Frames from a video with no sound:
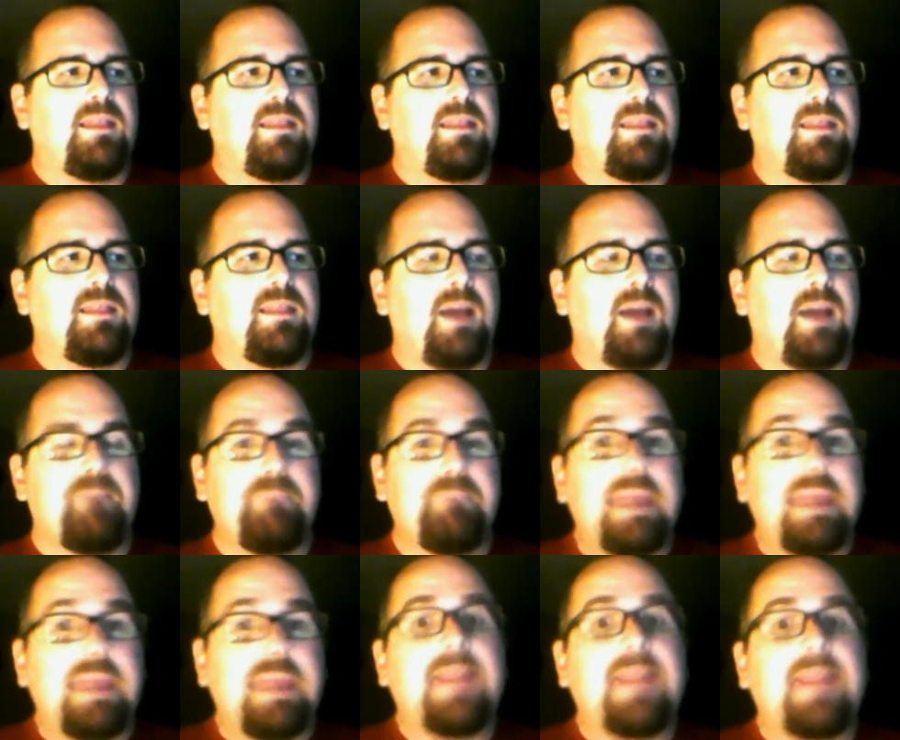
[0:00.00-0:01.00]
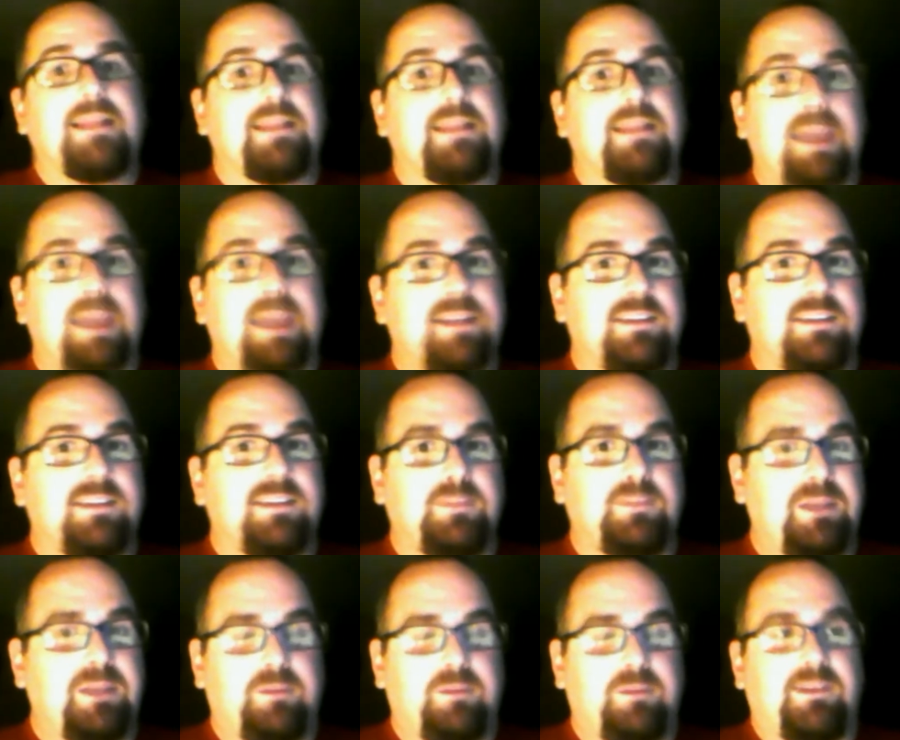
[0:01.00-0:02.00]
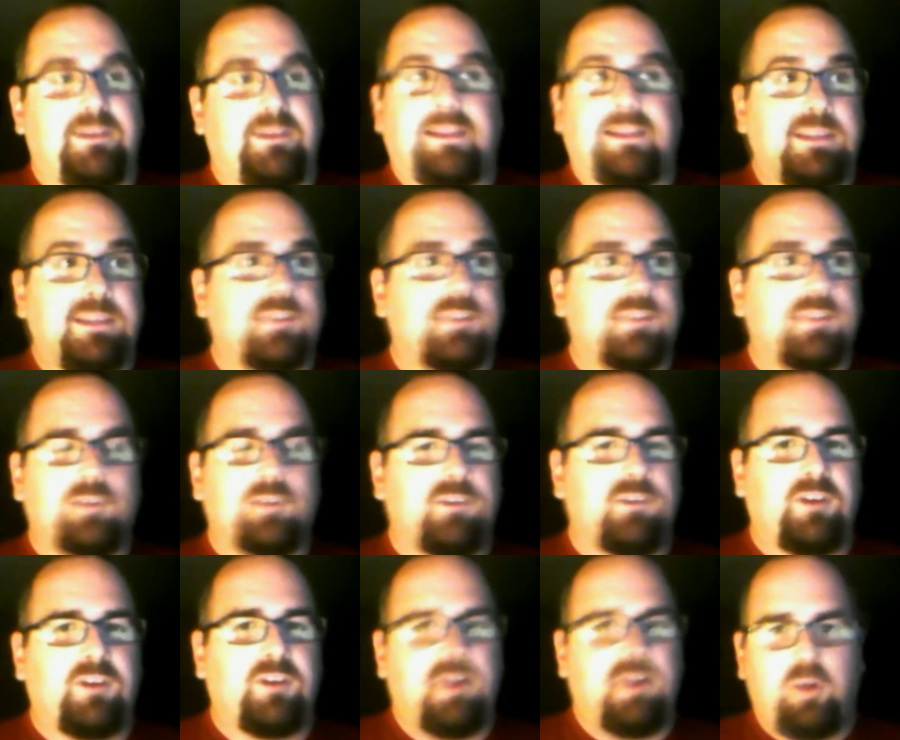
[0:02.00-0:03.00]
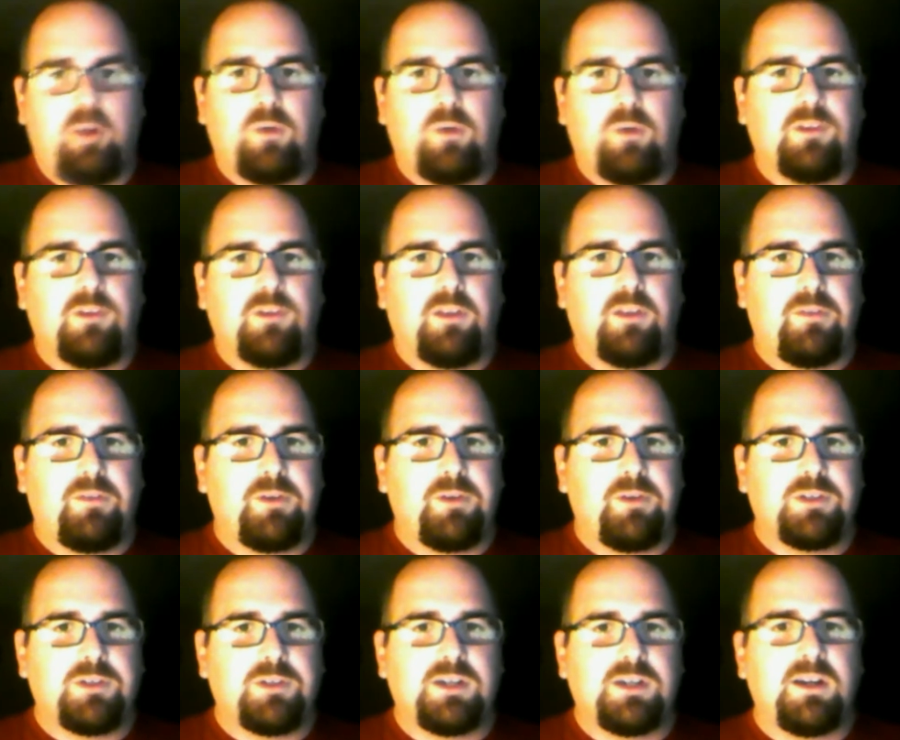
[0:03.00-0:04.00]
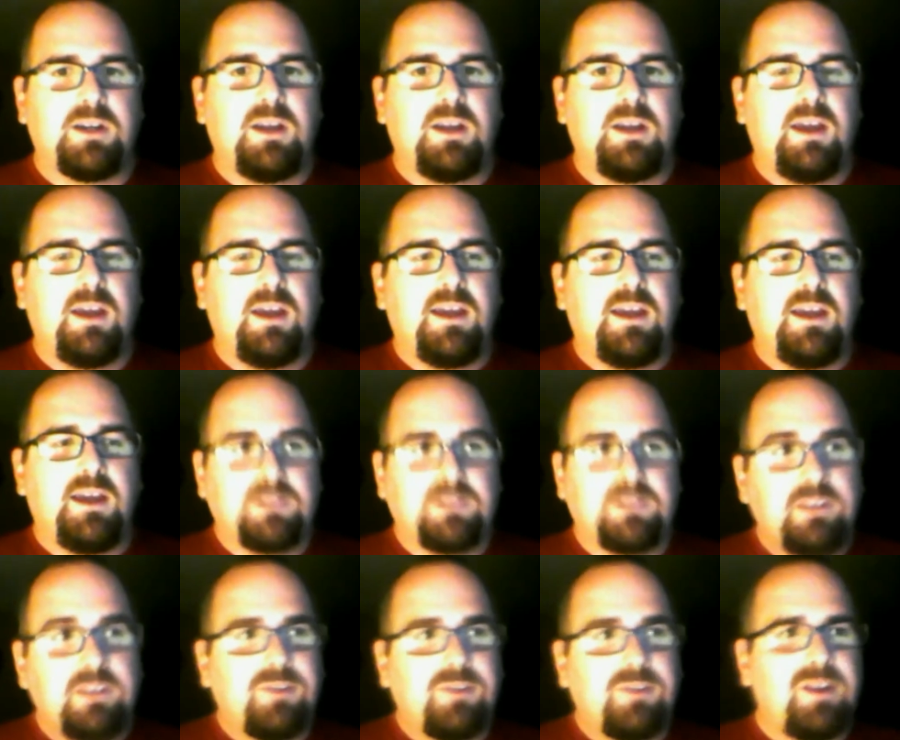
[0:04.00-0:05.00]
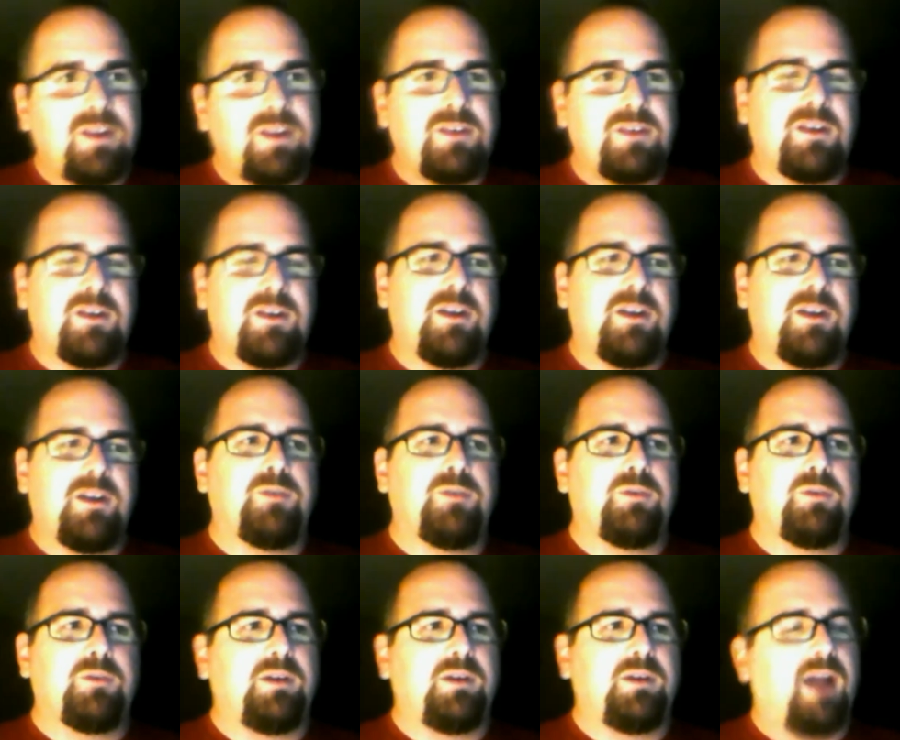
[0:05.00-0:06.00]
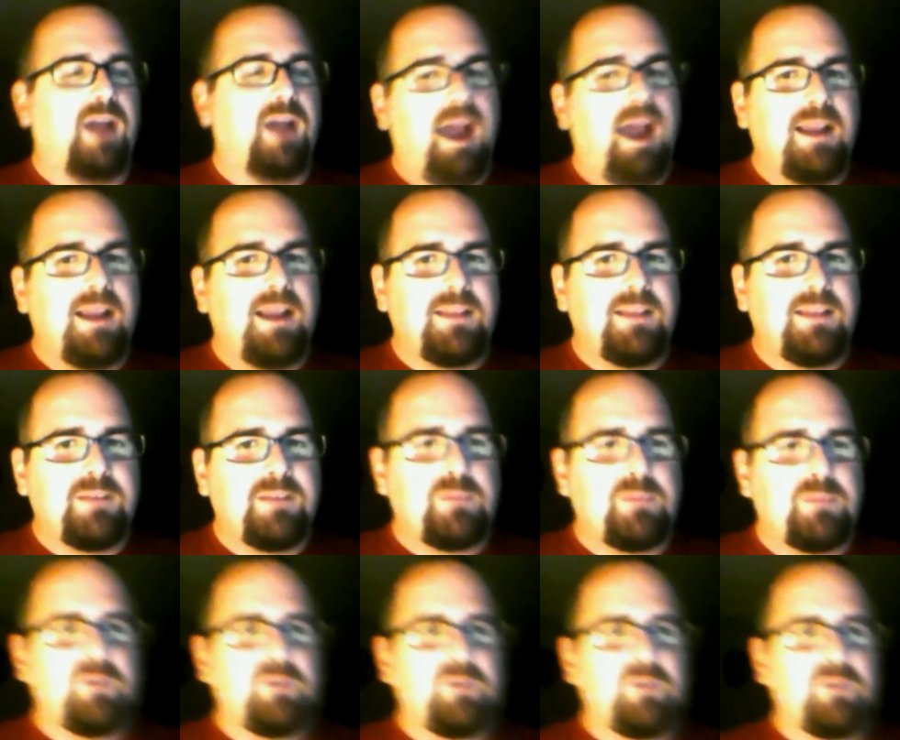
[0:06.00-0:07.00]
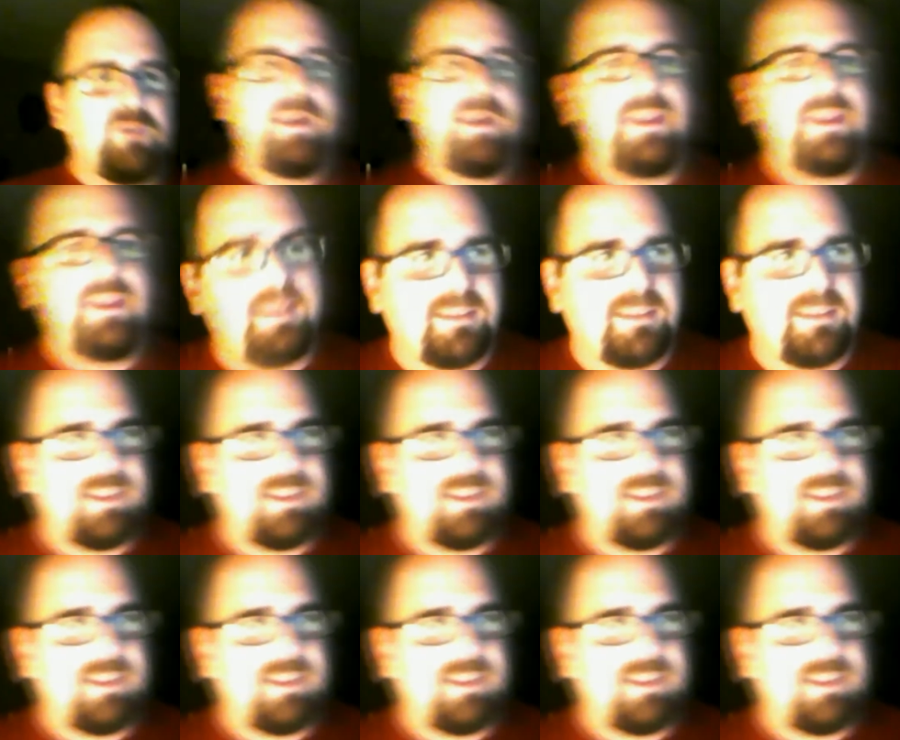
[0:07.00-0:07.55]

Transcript: immediately AJ Smith was like, "These are our starting corners of the future." Shareece Wright, you could argue, kind of lived up to his billing because I think he